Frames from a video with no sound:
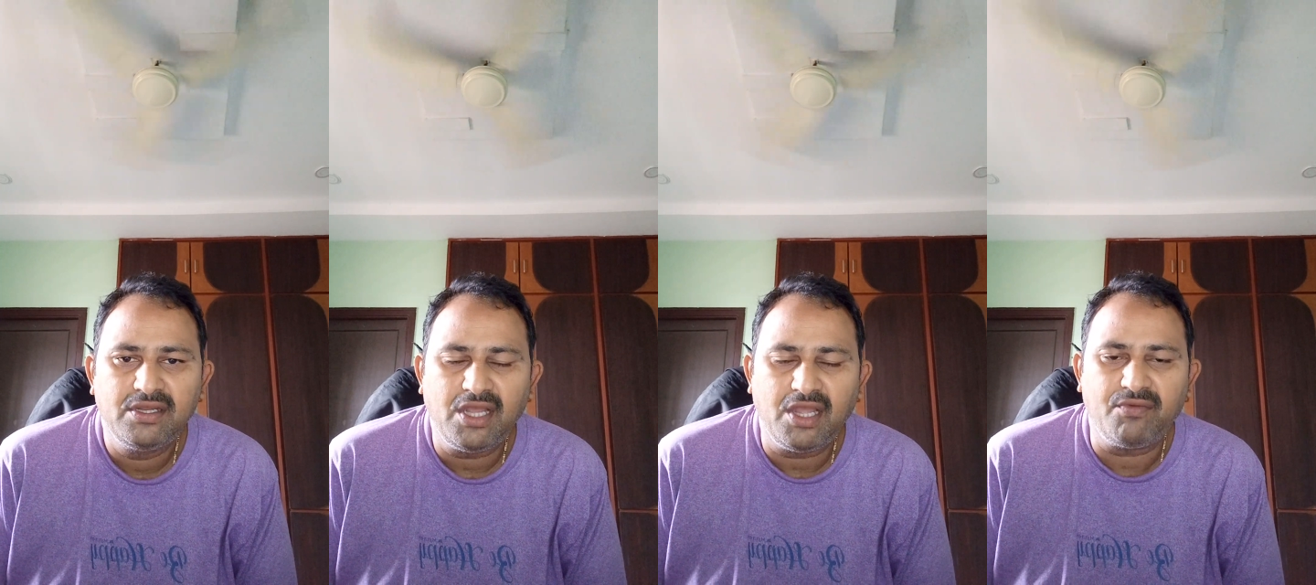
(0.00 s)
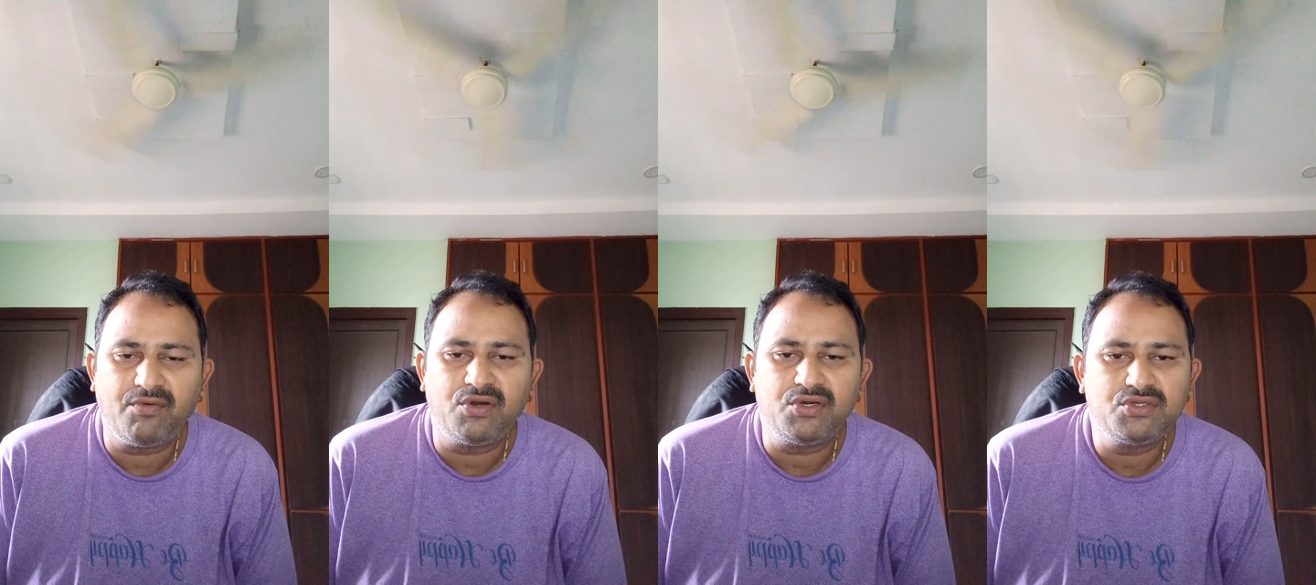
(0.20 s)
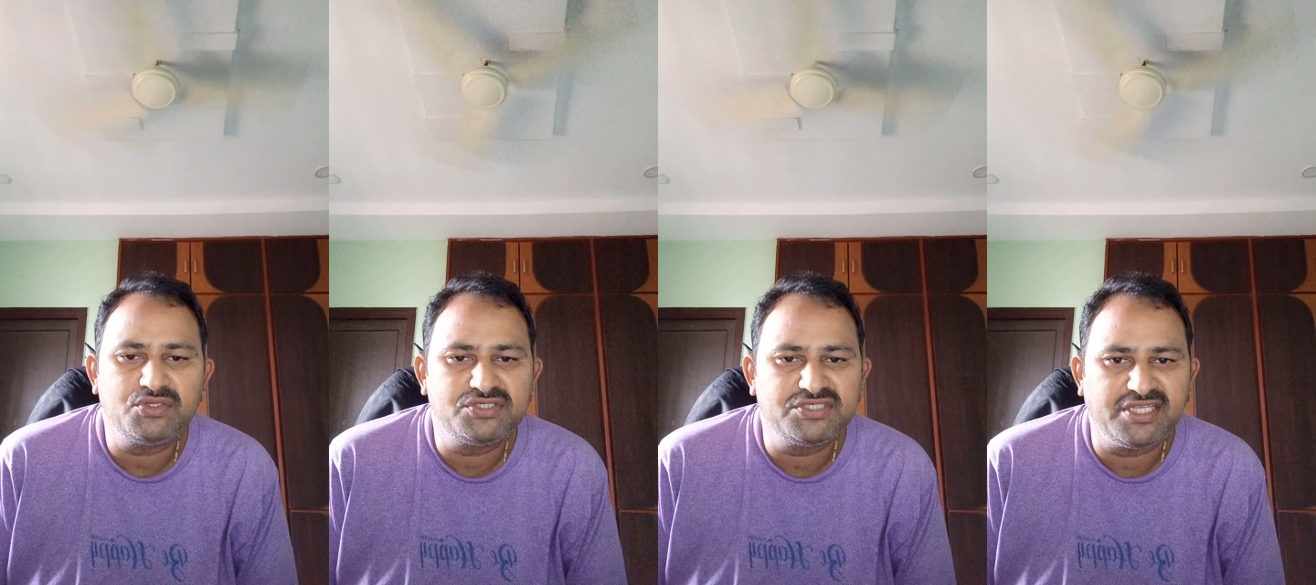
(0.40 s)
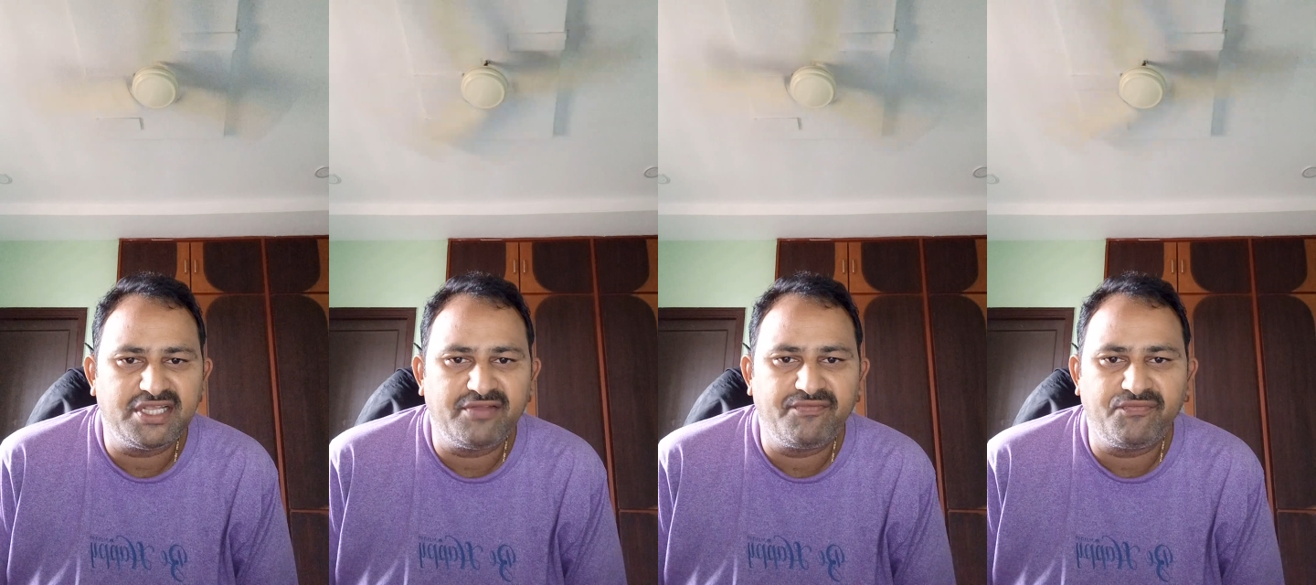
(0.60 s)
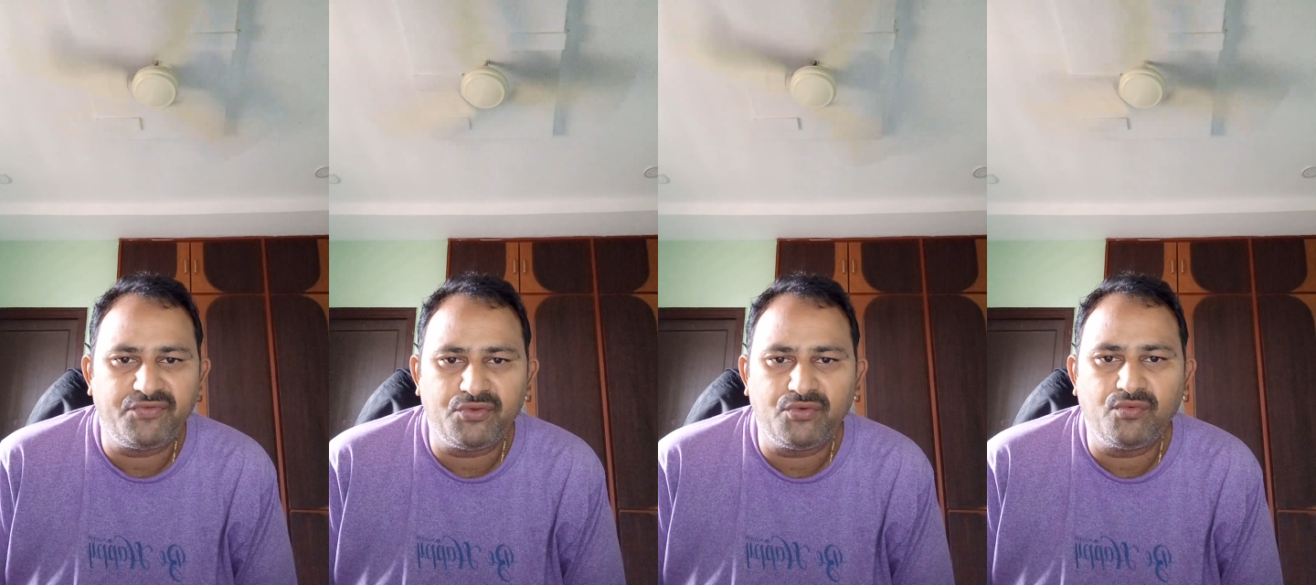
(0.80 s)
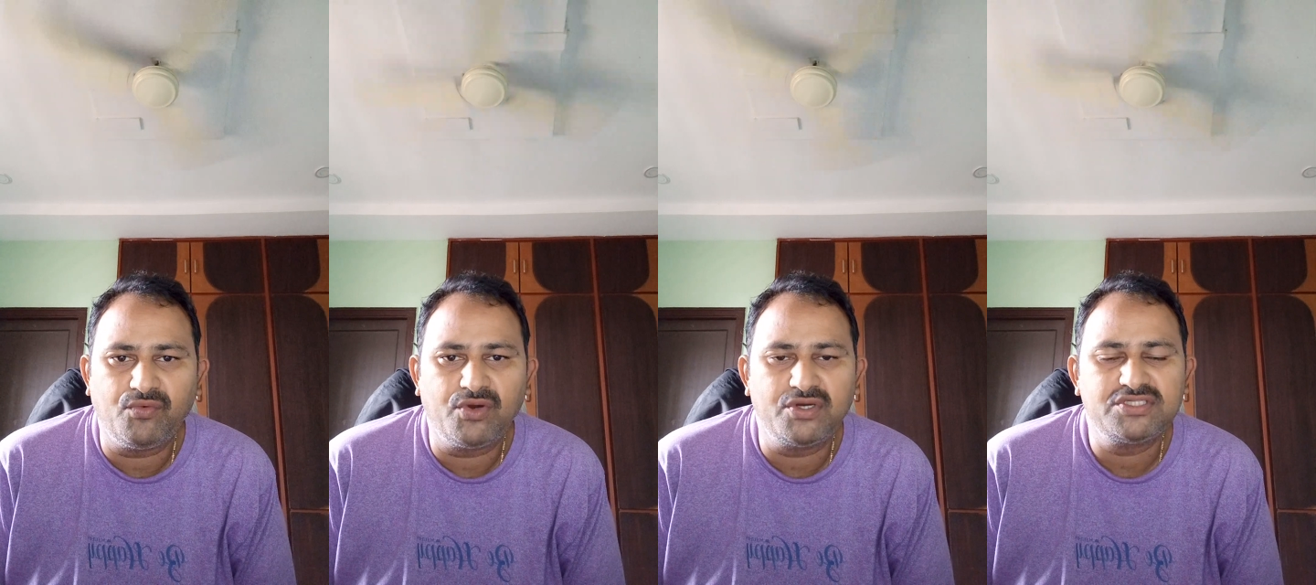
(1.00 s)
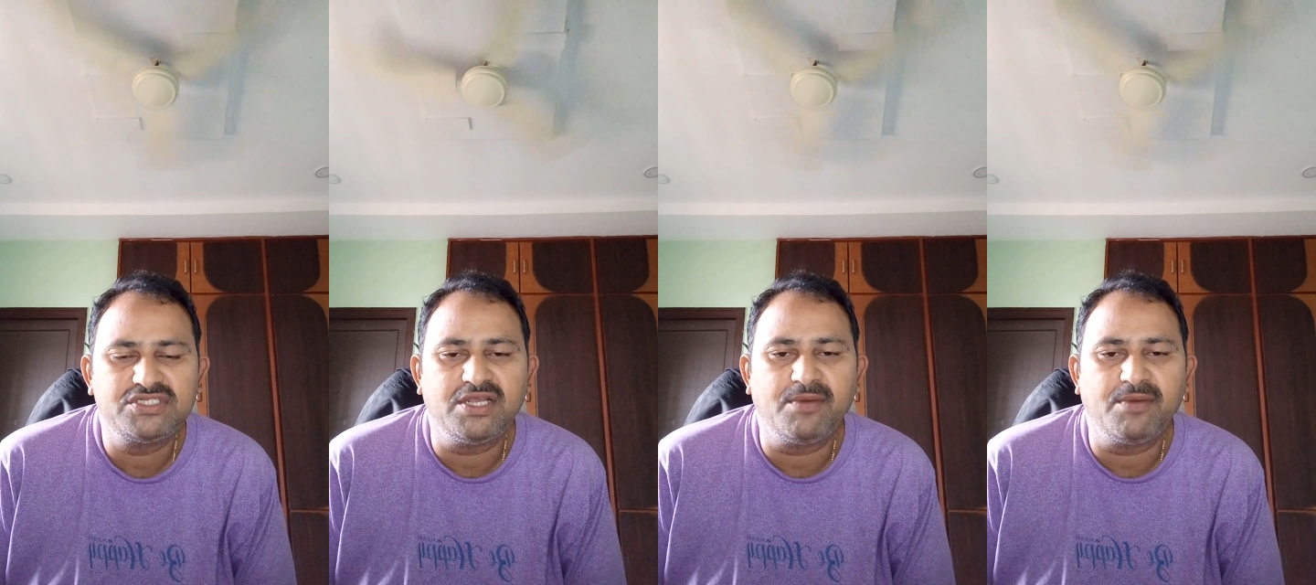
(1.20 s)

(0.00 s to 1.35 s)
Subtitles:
I want to say a few words